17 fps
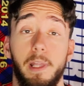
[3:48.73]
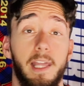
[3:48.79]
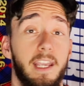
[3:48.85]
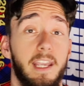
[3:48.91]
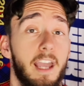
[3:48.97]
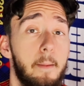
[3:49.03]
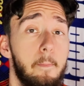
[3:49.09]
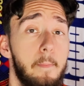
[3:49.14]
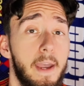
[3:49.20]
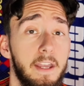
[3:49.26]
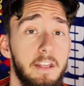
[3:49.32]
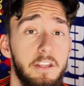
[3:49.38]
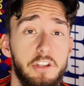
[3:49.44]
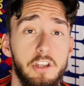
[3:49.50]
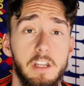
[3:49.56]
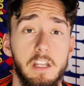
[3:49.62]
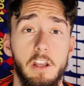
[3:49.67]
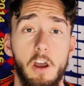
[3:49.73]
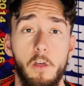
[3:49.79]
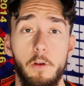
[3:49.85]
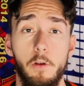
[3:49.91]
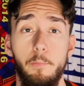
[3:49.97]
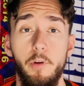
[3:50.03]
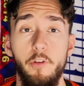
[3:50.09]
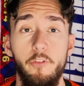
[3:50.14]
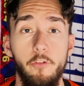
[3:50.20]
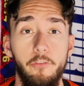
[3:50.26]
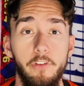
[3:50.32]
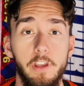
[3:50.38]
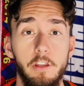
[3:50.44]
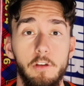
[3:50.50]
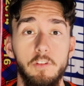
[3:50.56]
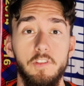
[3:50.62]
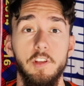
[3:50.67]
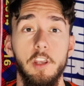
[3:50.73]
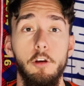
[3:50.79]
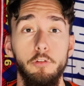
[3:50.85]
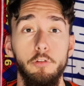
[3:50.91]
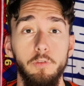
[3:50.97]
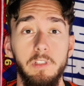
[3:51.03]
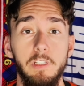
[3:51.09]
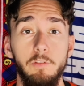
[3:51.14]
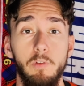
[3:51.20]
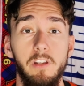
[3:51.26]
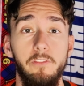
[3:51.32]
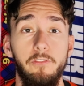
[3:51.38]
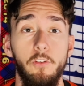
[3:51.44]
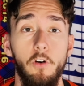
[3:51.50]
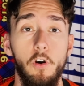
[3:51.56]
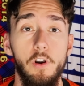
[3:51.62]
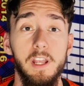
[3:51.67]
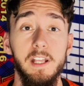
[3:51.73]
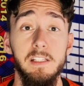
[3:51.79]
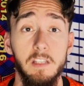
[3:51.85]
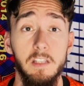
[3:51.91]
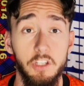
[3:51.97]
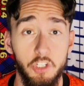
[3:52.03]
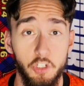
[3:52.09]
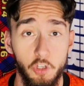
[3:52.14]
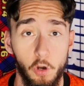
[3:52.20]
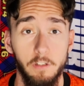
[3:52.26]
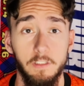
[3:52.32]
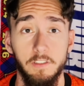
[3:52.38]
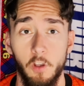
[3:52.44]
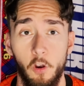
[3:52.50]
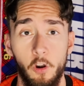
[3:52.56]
But like I mentioned in other preview videos, Euro 2024 is a short